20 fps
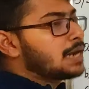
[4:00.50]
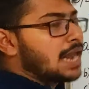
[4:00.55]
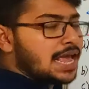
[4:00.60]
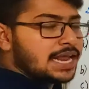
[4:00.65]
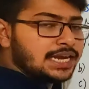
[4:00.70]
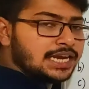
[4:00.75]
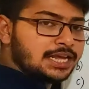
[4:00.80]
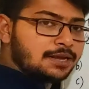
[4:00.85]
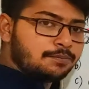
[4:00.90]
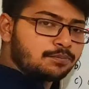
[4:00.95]

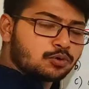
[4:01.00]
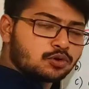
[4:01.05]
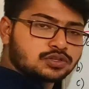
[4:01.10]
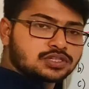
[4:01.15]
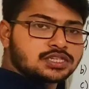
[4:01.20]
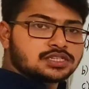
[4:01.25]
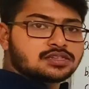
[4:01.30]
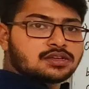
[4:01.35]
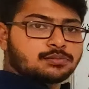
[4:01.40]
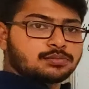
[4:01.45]
planning
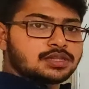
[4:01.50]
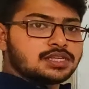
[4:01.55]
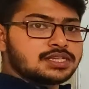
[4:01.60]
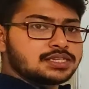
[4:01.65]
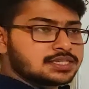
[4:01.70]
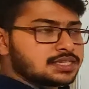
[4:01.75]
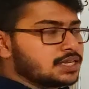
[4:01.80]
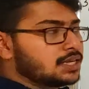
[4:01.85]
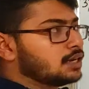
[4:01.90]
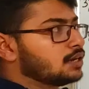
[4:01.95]
process of the
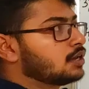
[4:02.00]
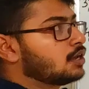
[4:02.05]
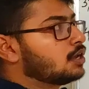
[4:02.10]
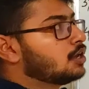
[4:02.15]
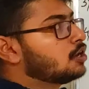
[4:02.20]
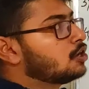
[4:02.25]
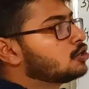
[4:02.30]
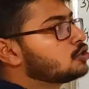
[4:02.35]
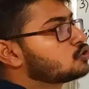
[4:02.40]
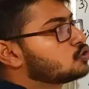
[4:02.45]
cell.
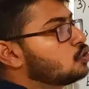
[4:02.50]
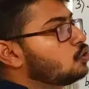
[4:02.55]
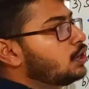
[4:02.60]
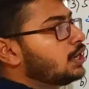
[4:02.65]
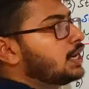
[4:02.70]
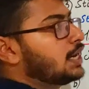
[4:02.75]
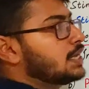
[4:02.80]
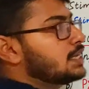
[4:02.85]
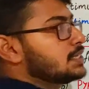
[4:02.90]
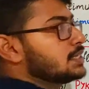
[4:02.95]
So
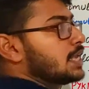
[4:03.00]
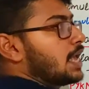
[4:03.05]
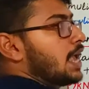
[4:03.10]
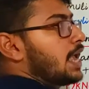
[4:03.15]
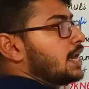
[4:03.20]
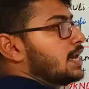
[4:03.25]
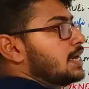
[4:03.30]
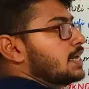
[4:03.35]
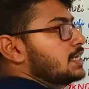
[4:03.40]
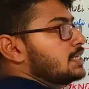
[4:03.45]
it is
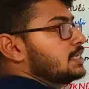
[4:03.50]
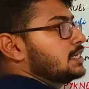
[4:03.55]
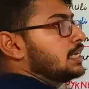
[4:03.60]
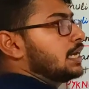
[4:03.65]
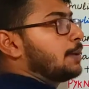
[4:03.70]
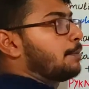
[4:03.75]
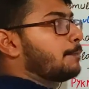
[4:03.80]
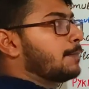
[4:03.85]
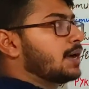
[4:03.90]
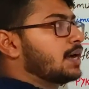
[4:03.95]
energy
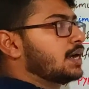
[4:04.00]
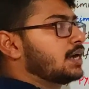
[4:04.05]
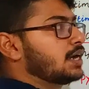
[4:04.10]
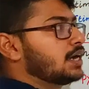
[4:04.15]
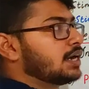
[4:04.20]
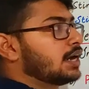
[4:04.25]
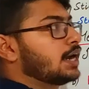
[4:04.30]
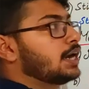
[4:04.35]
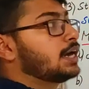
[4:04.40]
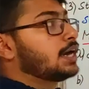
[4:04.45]

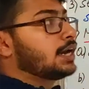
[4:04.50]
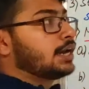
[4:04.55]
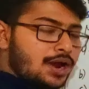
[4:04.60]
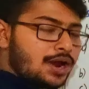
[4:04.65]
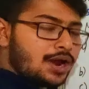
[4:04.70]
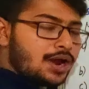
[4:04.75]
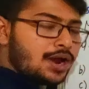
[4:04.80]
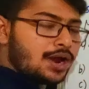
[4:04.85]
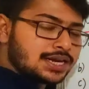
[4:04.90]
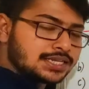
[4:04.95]
dependent. It
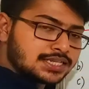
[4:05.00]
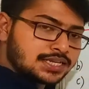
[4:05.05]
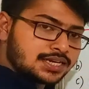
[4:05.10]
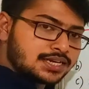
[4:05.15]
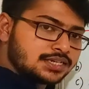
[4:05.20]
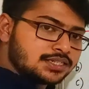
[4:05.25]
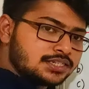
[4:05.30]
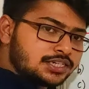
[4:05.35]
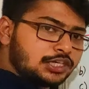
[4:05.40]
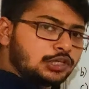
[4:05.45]
requires
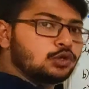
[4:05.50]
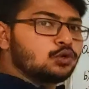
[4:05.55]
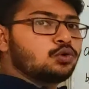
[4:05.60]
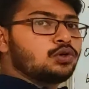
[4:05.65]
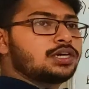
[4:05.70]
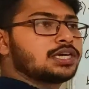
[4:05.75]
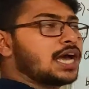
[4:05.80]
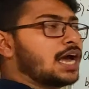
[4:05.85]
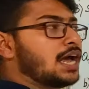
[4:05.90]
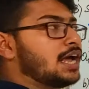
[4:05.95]
energy
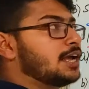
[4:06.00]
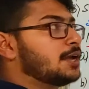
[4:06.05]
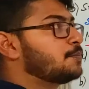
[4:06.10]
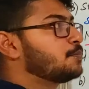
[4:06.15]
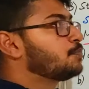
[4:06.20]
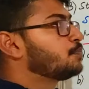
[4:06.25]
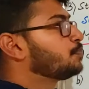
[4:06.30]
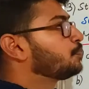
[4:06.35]
to die.